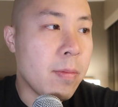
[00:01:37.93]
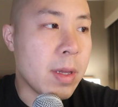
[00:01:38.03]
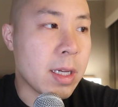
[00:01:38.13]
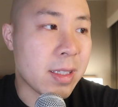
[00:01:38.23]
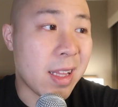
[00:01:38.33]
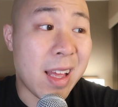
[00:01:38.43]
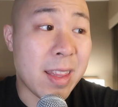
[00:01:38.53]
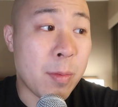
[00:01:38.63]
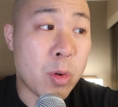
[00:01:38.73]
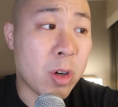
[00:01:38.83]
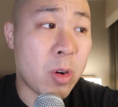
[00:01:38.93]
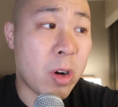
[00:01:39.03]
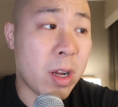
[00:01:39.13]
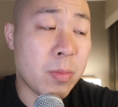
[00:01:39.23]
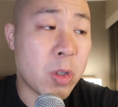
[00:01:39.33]
because a lot of them were
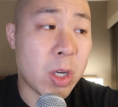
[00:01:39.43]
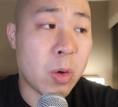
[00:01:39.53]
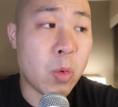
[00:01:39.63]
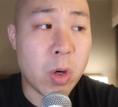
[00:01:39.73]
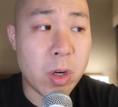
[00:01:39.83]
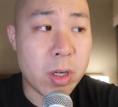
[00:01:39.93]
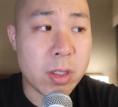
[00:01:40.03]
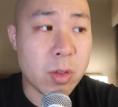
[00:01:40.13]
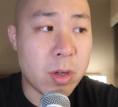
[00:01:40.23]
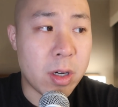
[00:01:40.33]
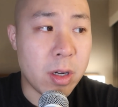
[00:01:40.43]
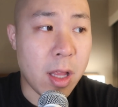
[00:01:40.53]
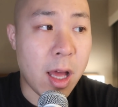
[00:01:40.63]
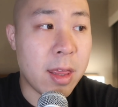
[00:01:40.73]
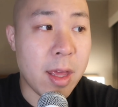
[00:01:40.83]
growing up during wars or a
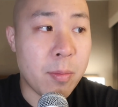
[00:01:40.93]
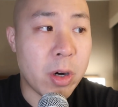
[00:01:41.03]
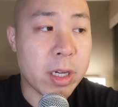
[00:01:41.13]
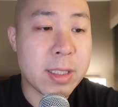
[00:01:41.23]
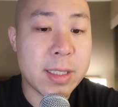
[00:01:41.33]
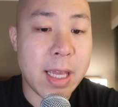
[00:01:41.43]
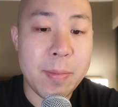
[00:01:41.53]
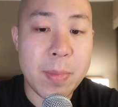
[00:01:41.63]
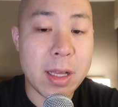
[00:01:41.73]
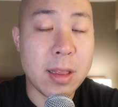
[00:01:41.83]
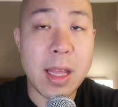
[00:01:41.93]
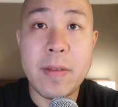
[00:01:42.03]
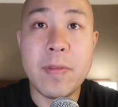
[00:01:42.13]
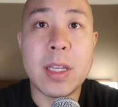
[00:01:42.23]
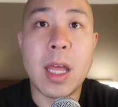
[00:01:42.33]
lot of them were escaping
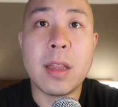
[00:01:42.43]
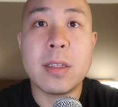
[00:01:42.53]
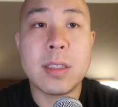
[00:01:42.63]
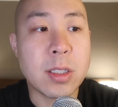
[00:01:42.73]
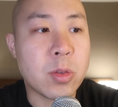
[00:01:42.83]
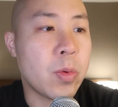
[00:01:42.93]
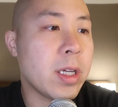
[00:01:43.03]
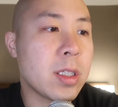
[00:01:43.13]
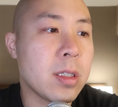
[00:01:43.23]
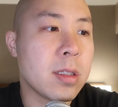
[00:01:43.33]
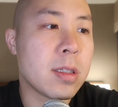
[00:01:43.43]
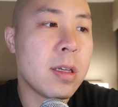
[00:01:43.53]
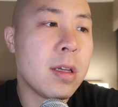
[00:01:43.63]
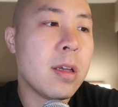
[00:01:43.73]
life and death situations.